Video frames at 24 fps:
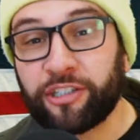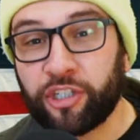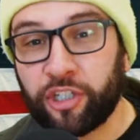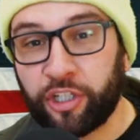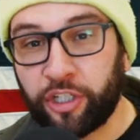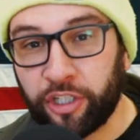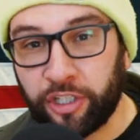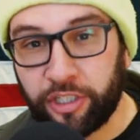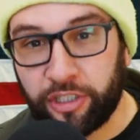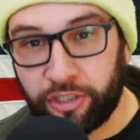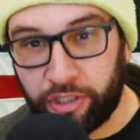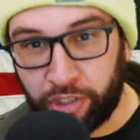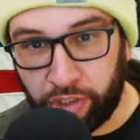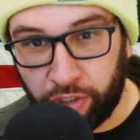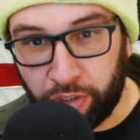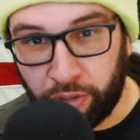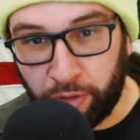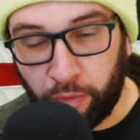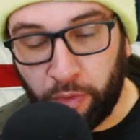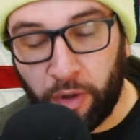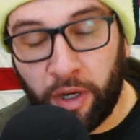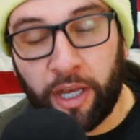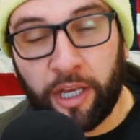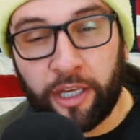good
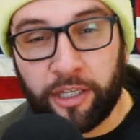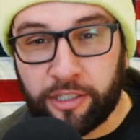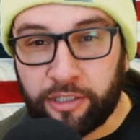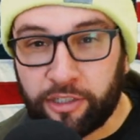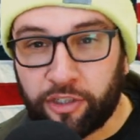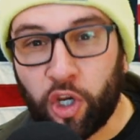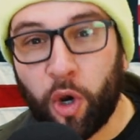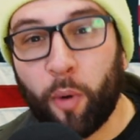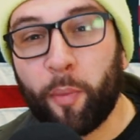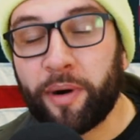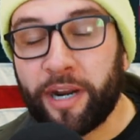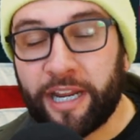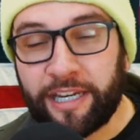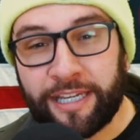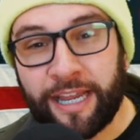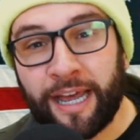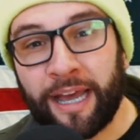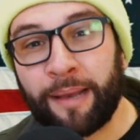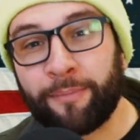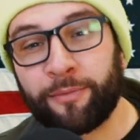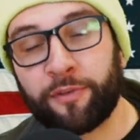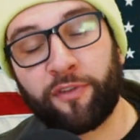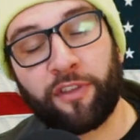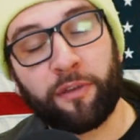too. So many
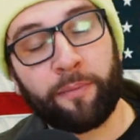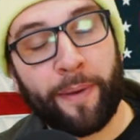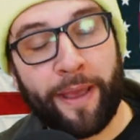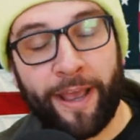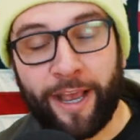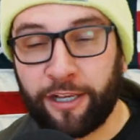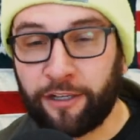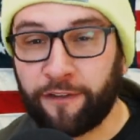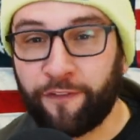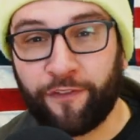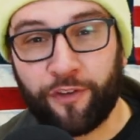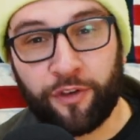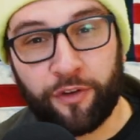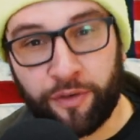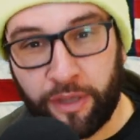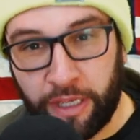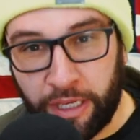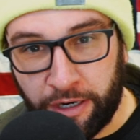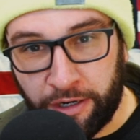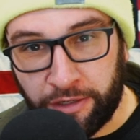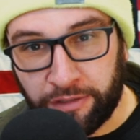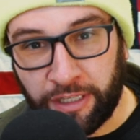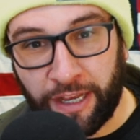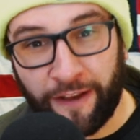times over the past few
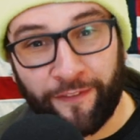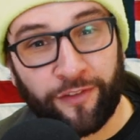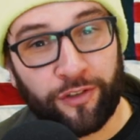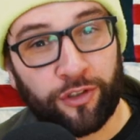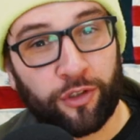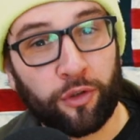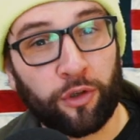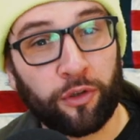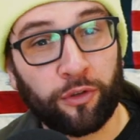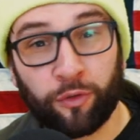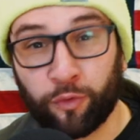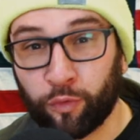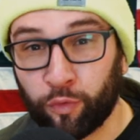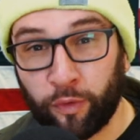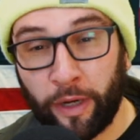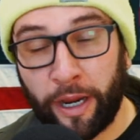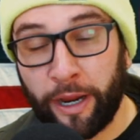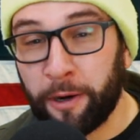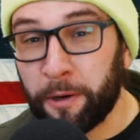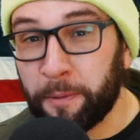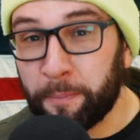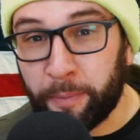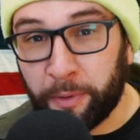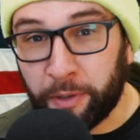years, I've sold
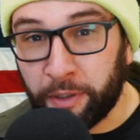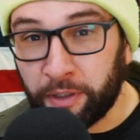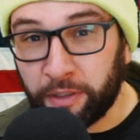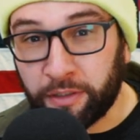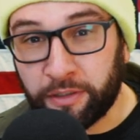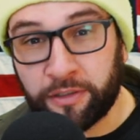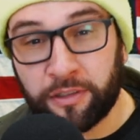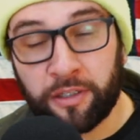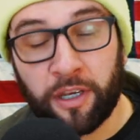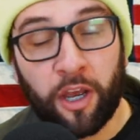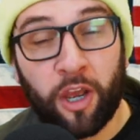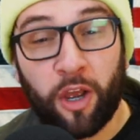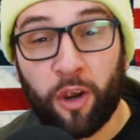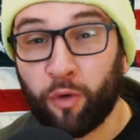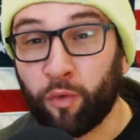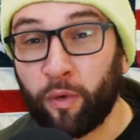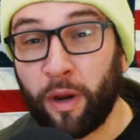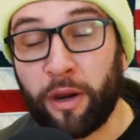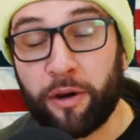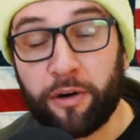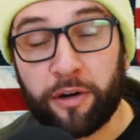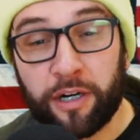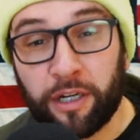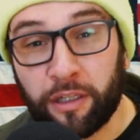rare books,
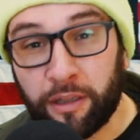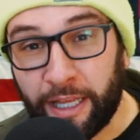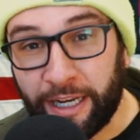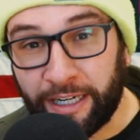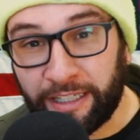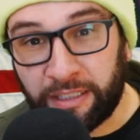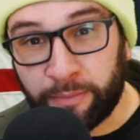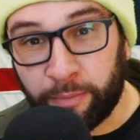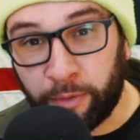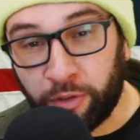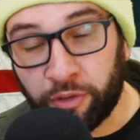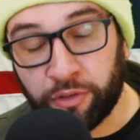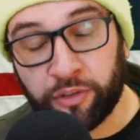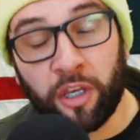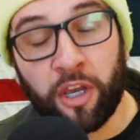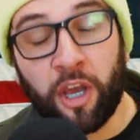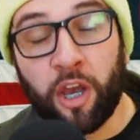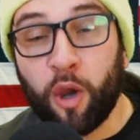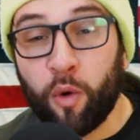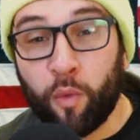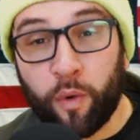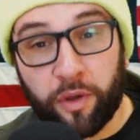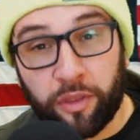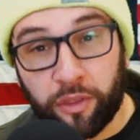rare collectibles
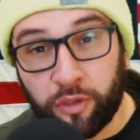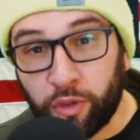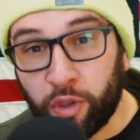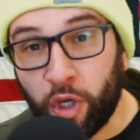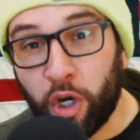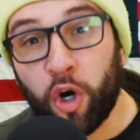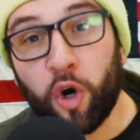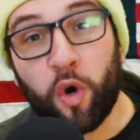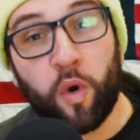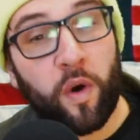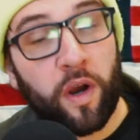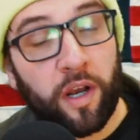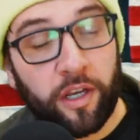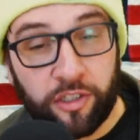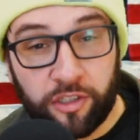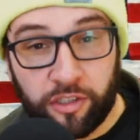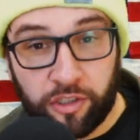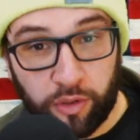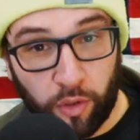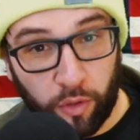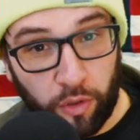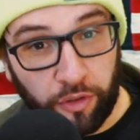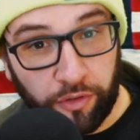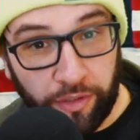with no
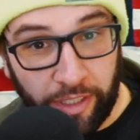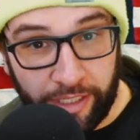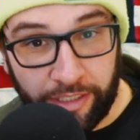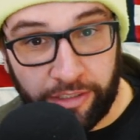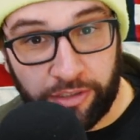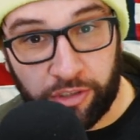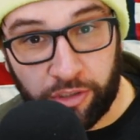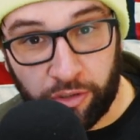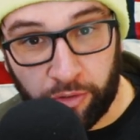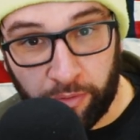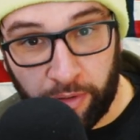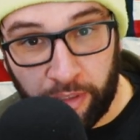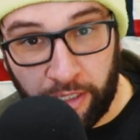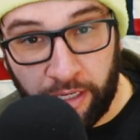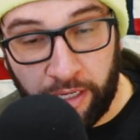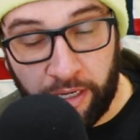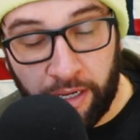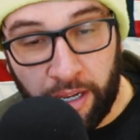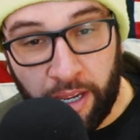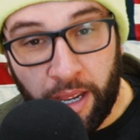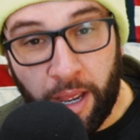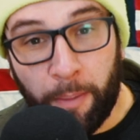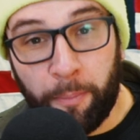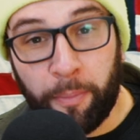sold history,
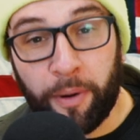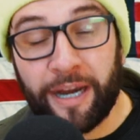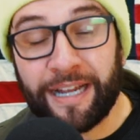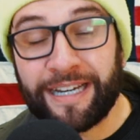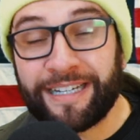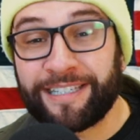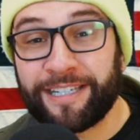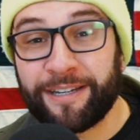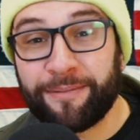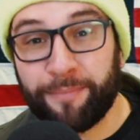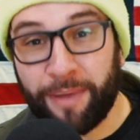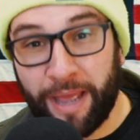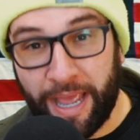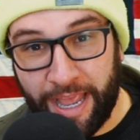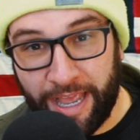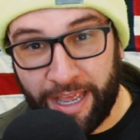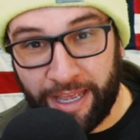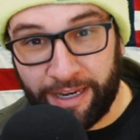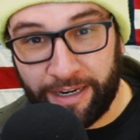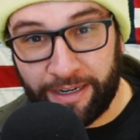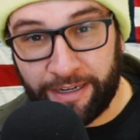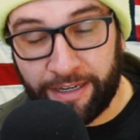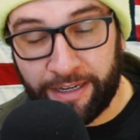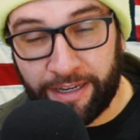but
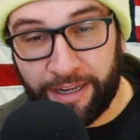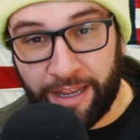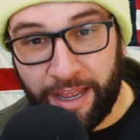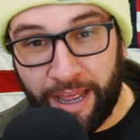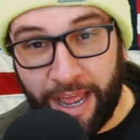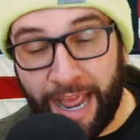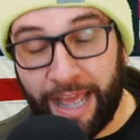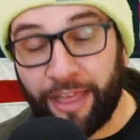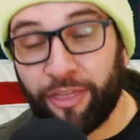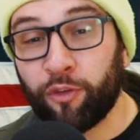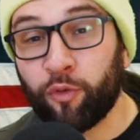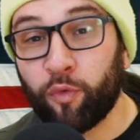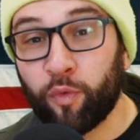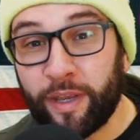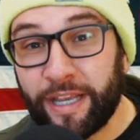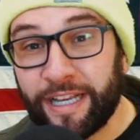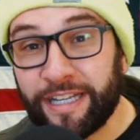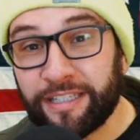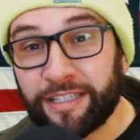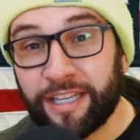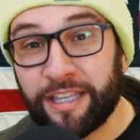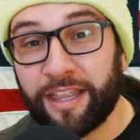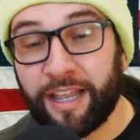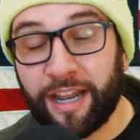demand. And the
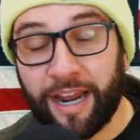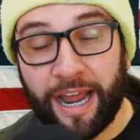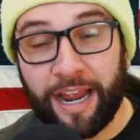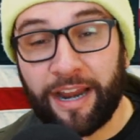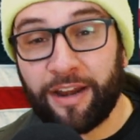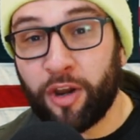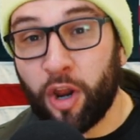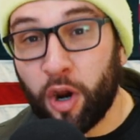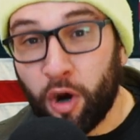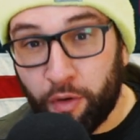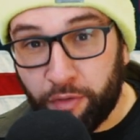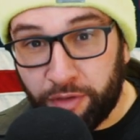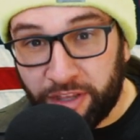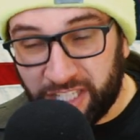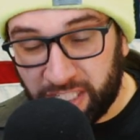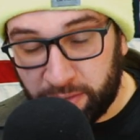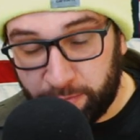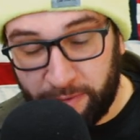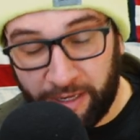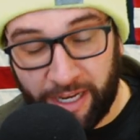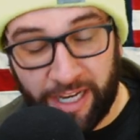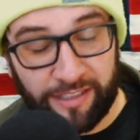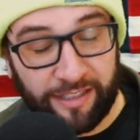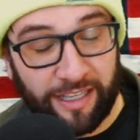reason that I know this is
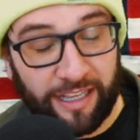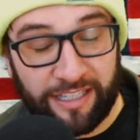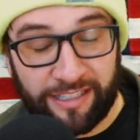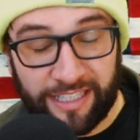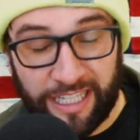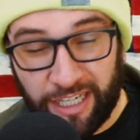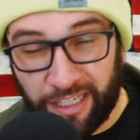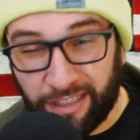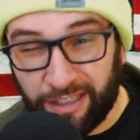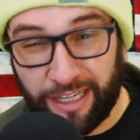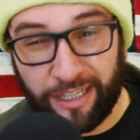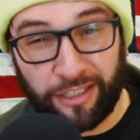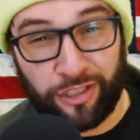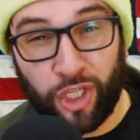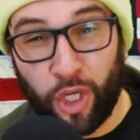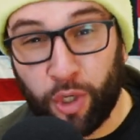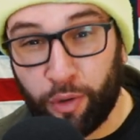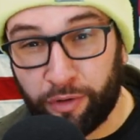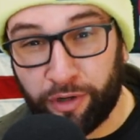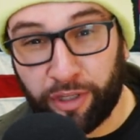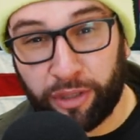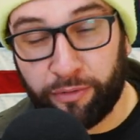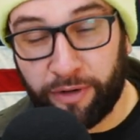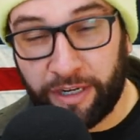because they sell in like two
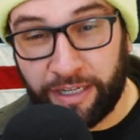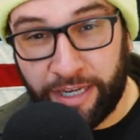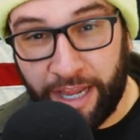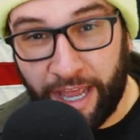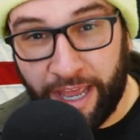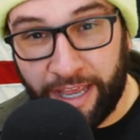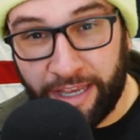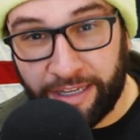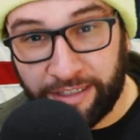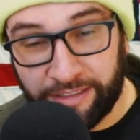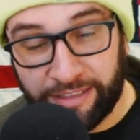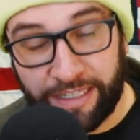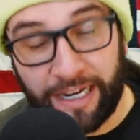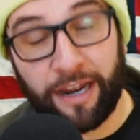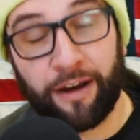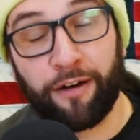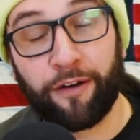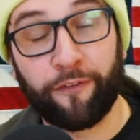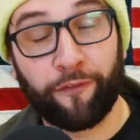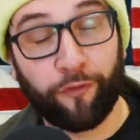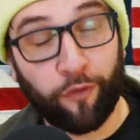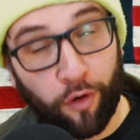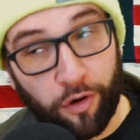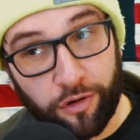or three days. Now,
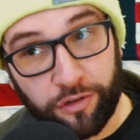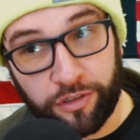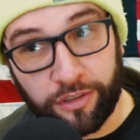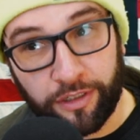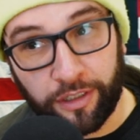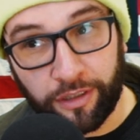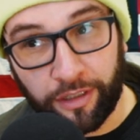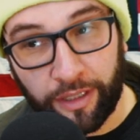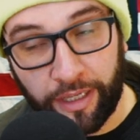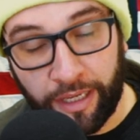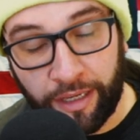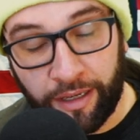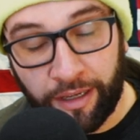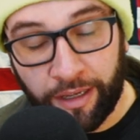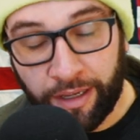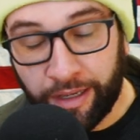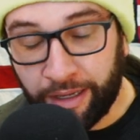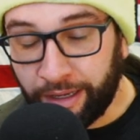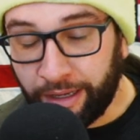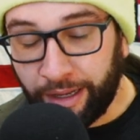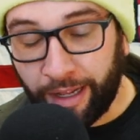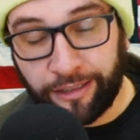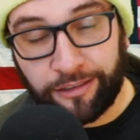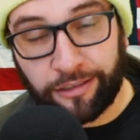unfortunately,
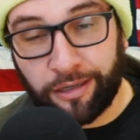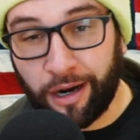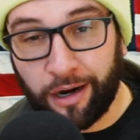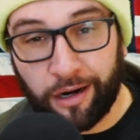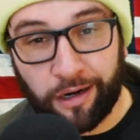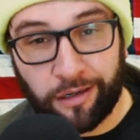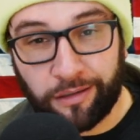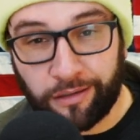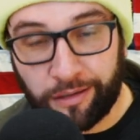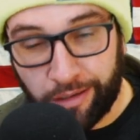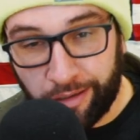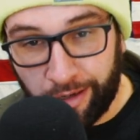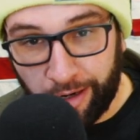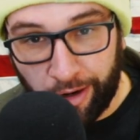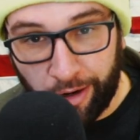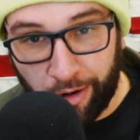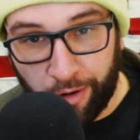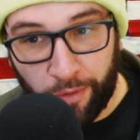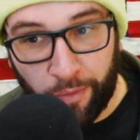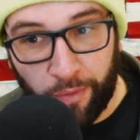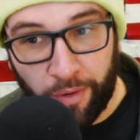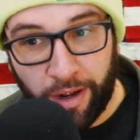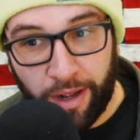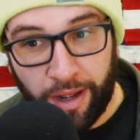it's hard to
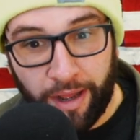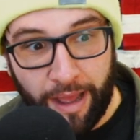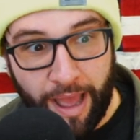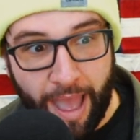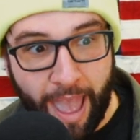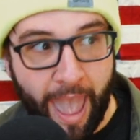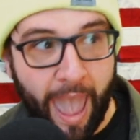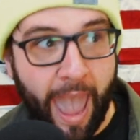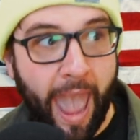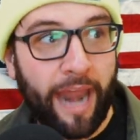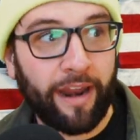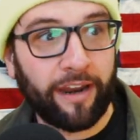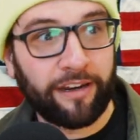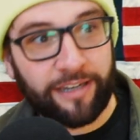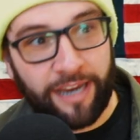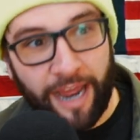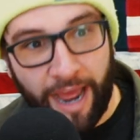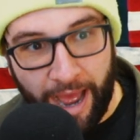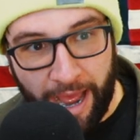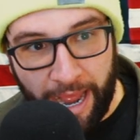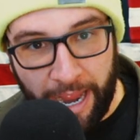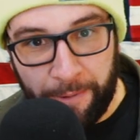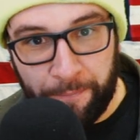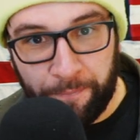know ahead of
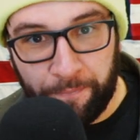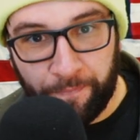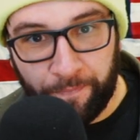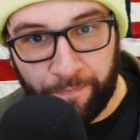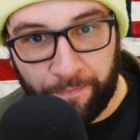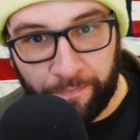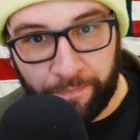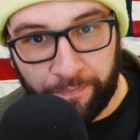time.